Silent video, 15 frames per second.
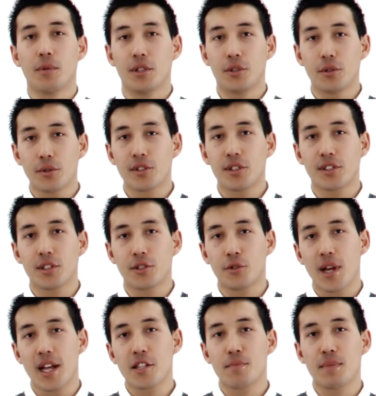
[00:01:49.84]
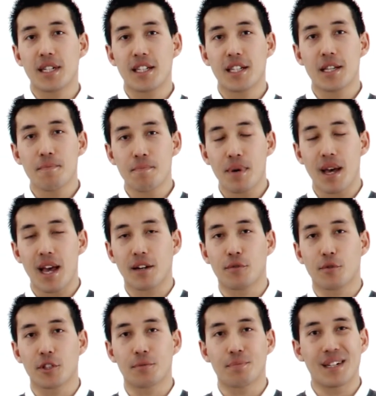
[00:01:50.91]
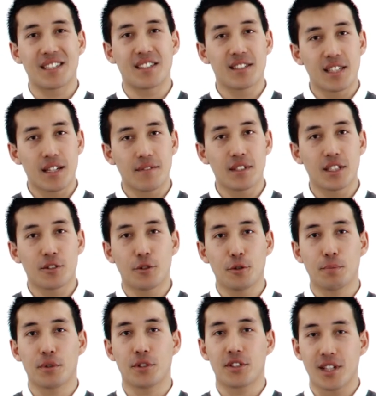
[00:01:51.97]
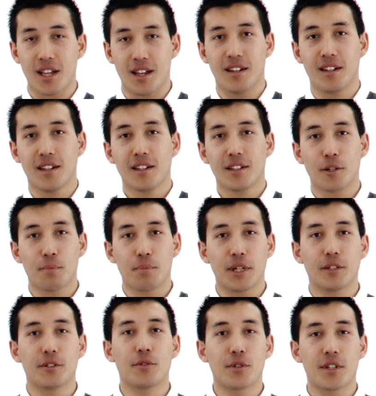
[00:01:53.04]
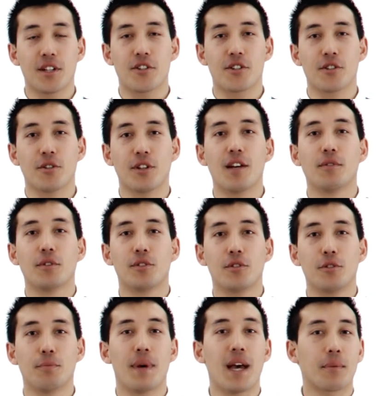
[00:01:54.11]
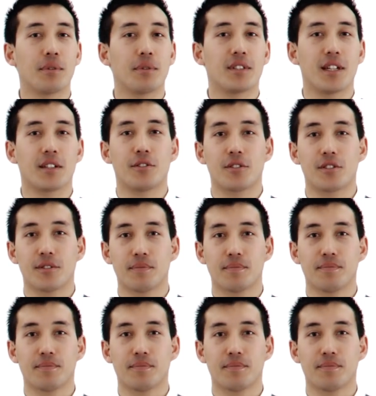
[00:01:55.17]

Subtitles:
reduces the transmitted impact force by 72% compared to traditional level 2 back protectors.